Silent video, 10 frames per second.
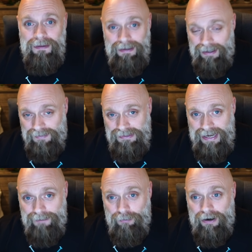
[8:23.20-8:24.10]
in the
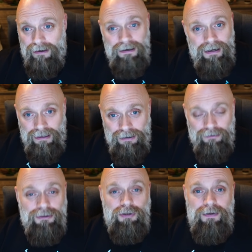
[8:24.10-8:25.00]
tap water,
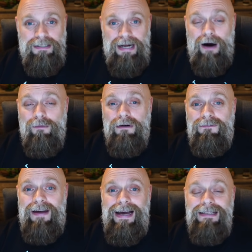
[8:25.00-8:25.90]
squeeze it out real
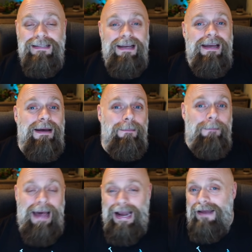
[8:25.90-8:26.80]
fast,
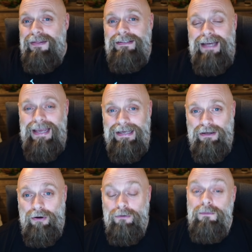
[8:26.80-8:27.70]
back in the tank
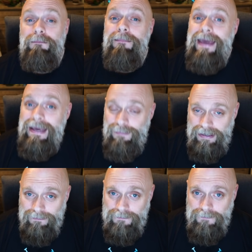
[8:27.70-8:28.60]
it goes.
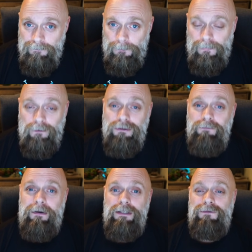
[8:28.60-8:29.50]
Maybe those
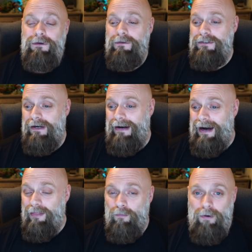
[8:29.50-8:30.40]
sponge filters are
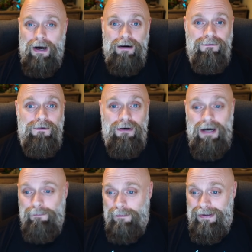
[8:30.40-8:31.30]
out of the water for a
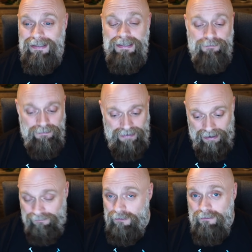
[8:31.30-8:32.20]
couple minutes if we've
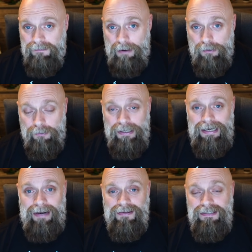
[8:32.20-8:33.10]
got a few of them that we're working
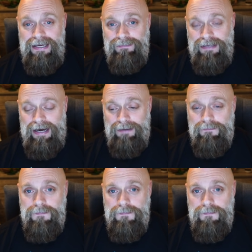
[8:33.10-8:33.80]
on at the same time.